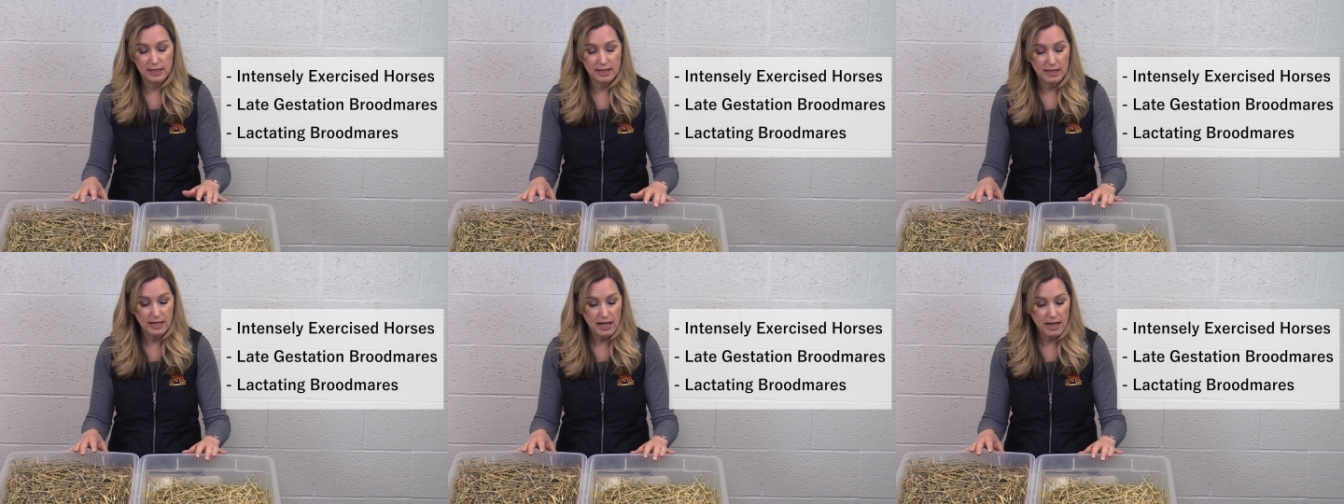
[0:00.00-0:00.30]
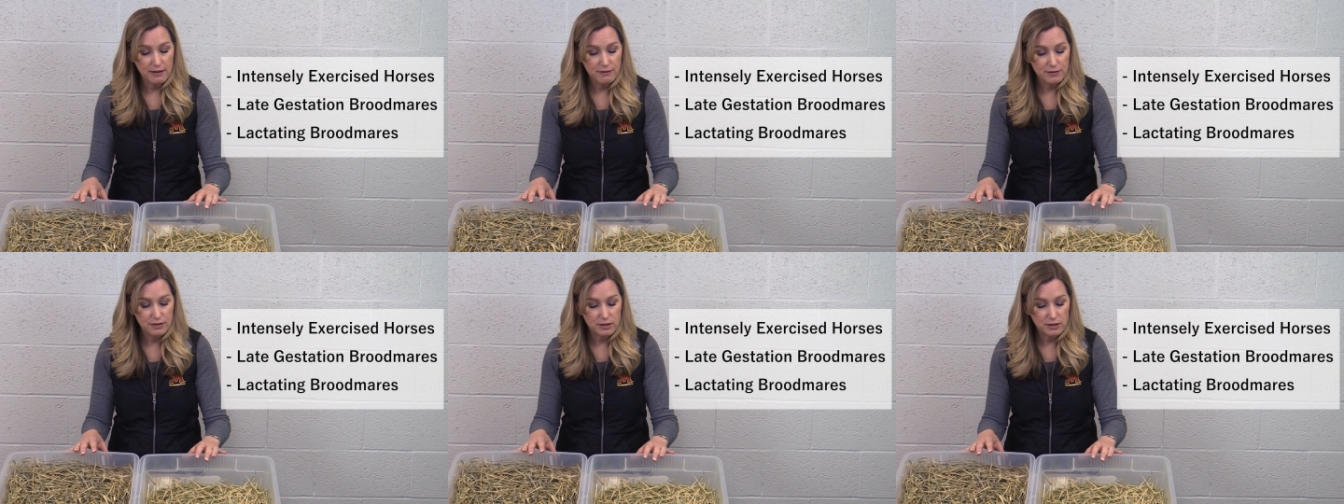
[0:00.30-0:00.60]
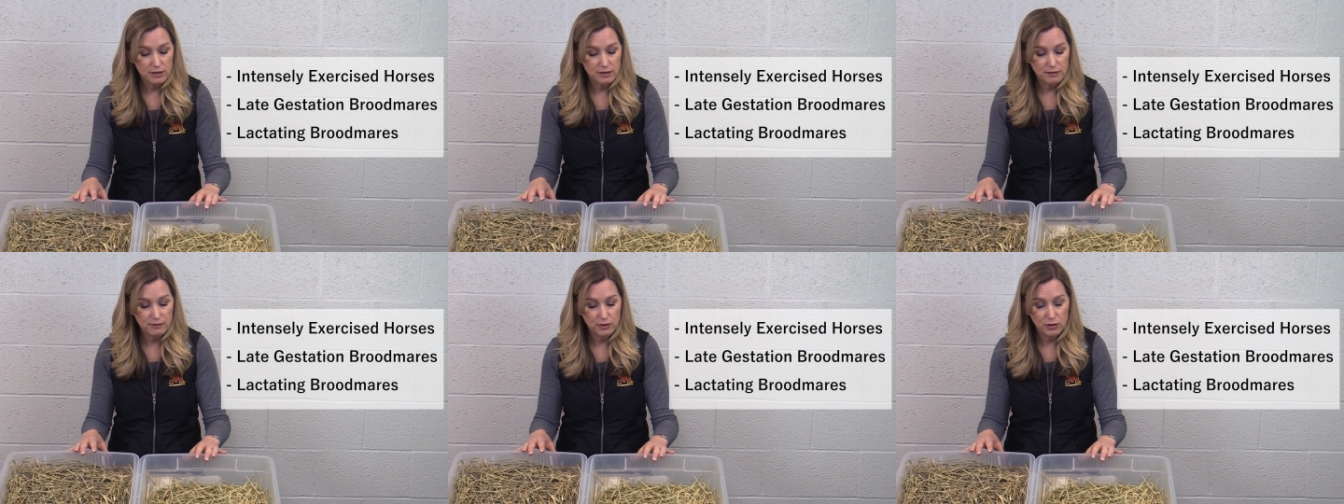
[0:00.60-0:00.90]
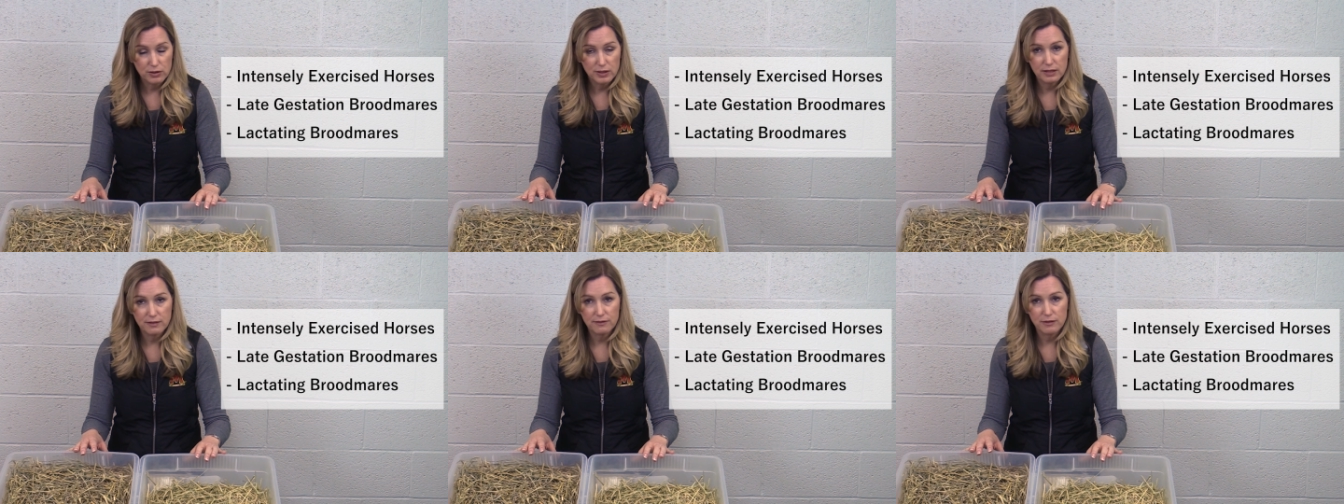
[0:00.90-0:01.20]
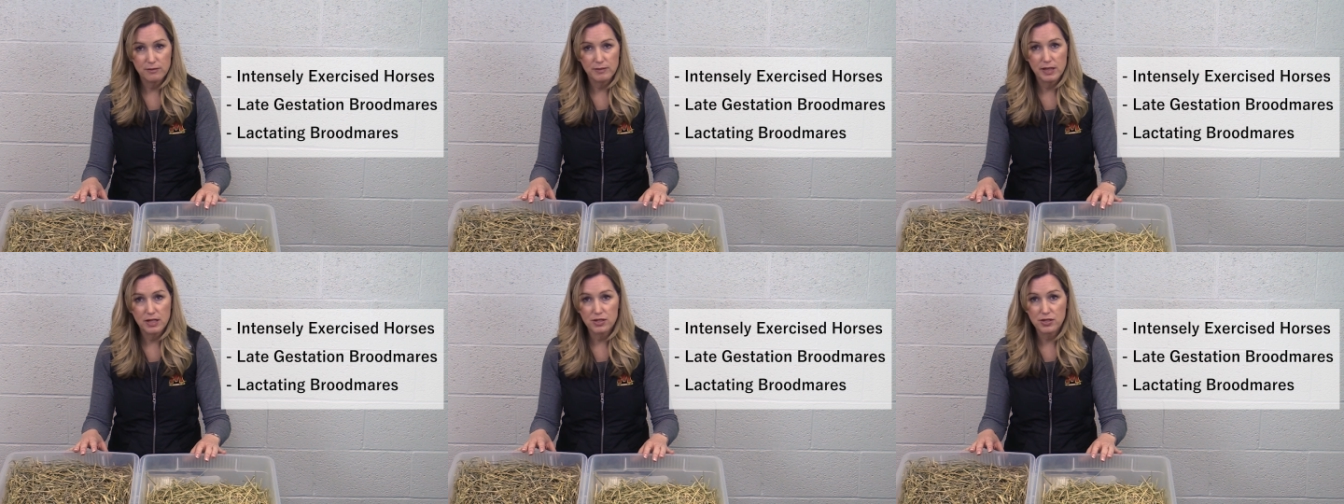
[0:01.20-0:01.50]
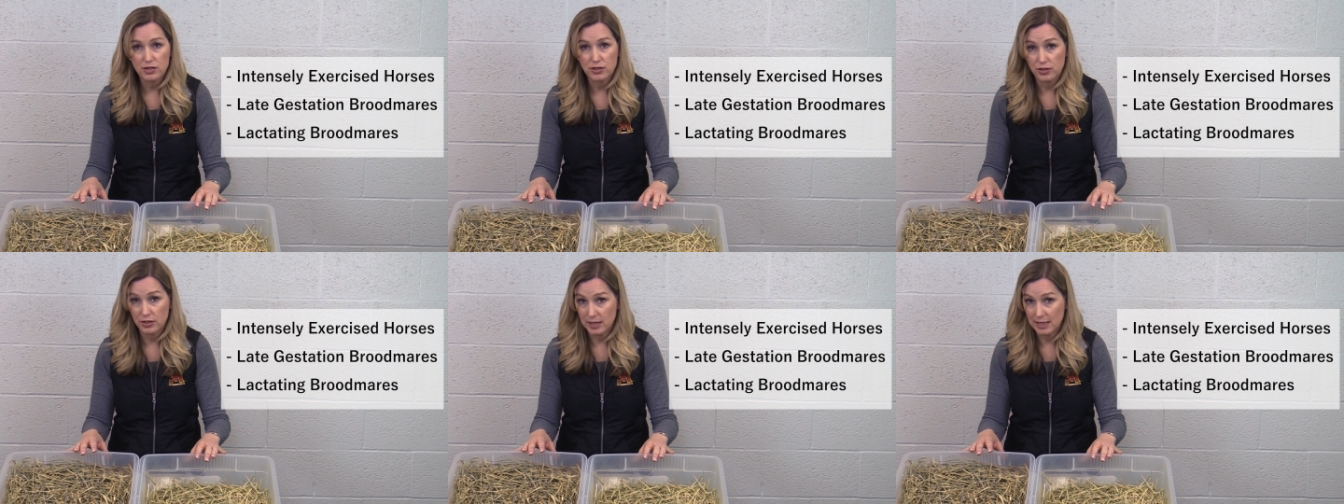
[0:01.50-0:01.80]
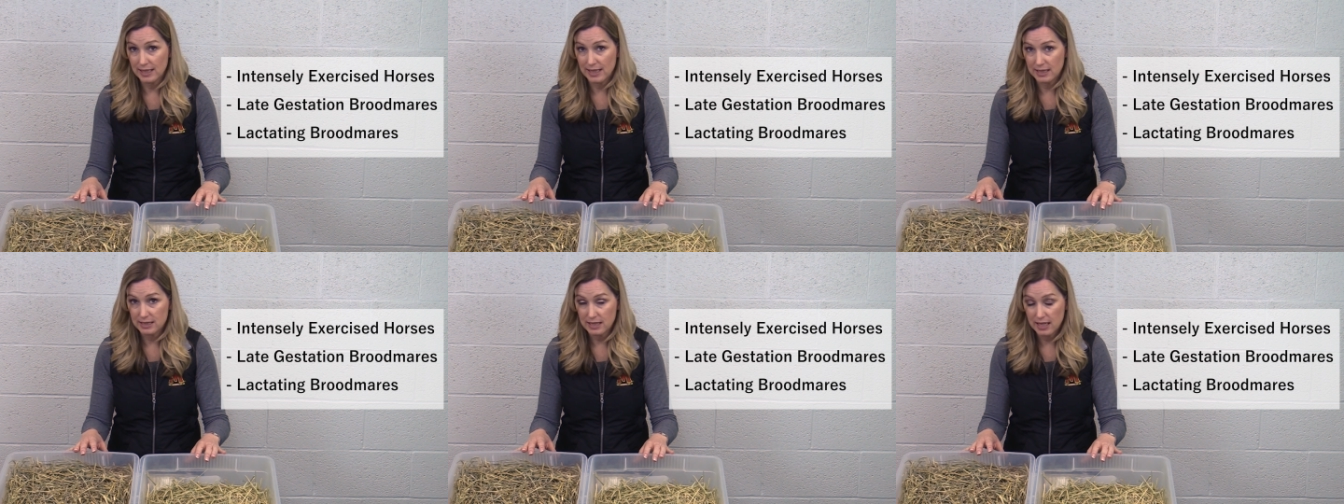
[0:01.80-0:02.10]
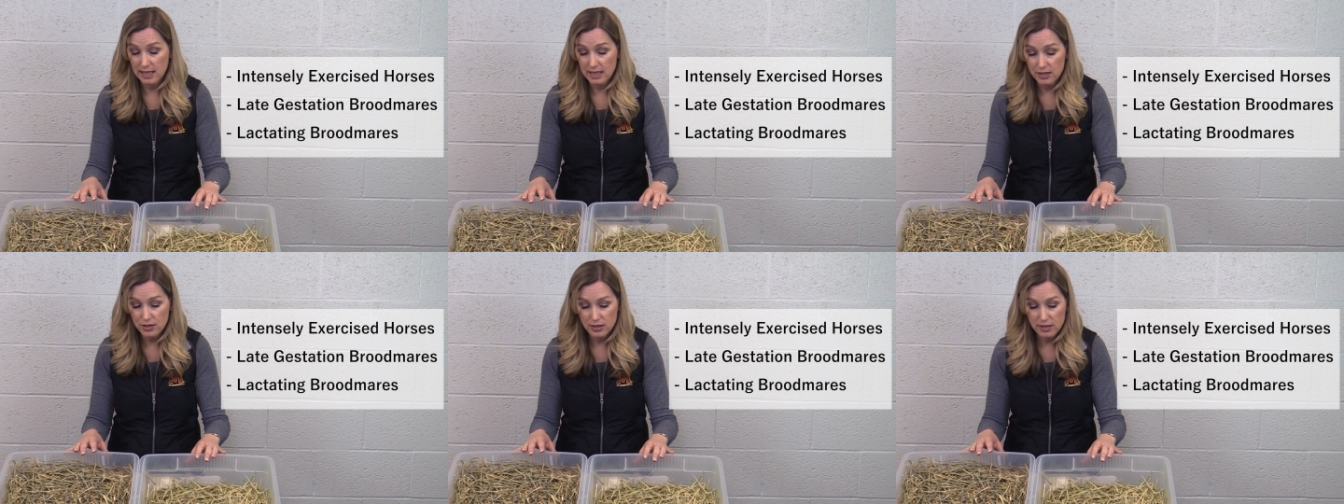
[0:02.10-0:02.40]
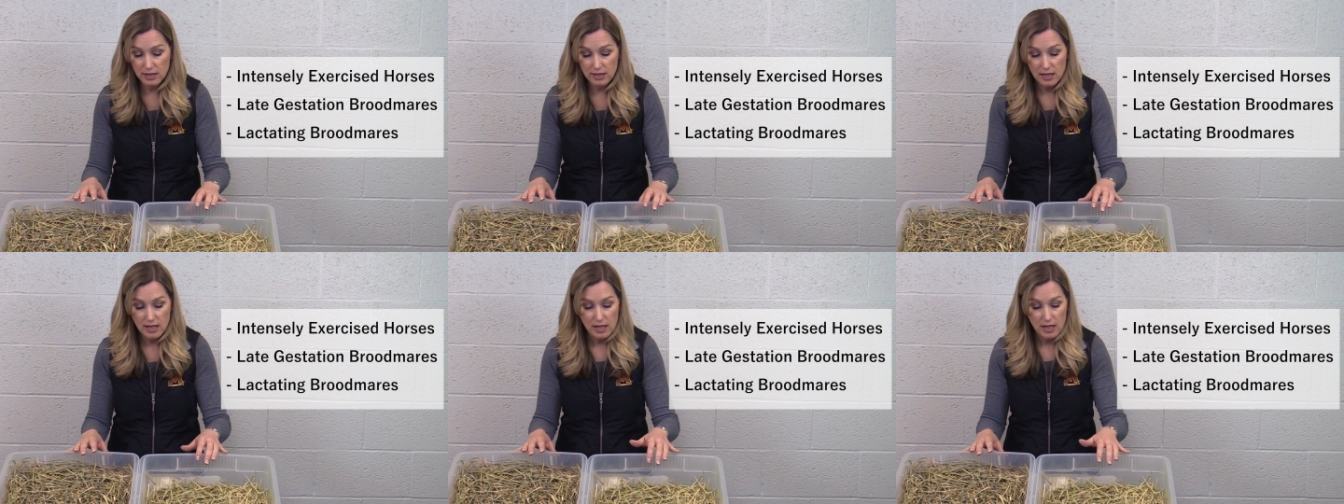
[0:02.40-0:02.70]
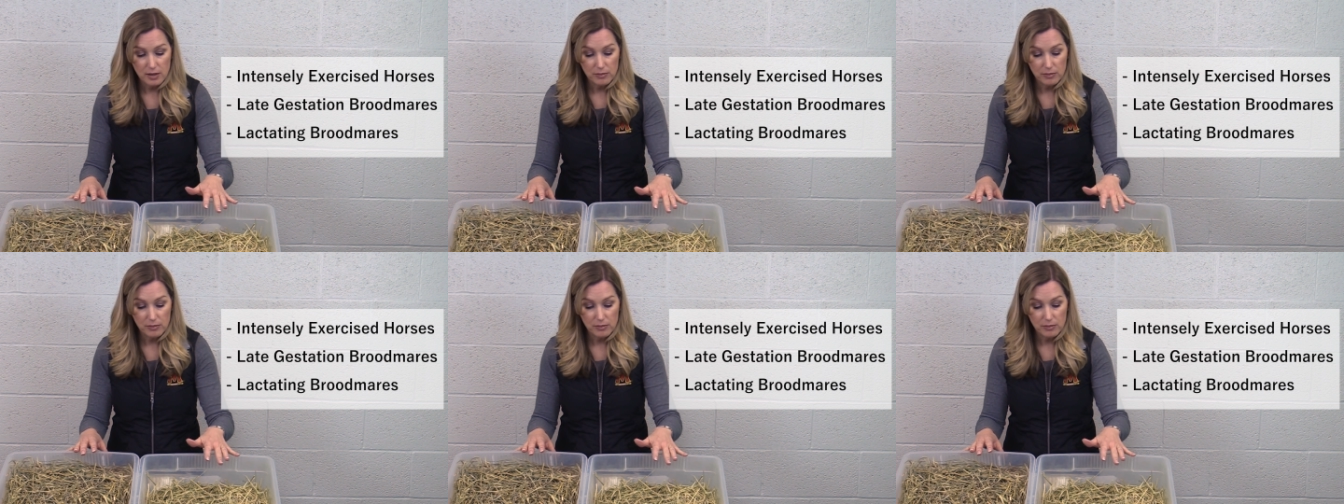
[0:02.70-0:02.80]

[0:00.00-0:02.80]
and after foaling for mares in early lactation.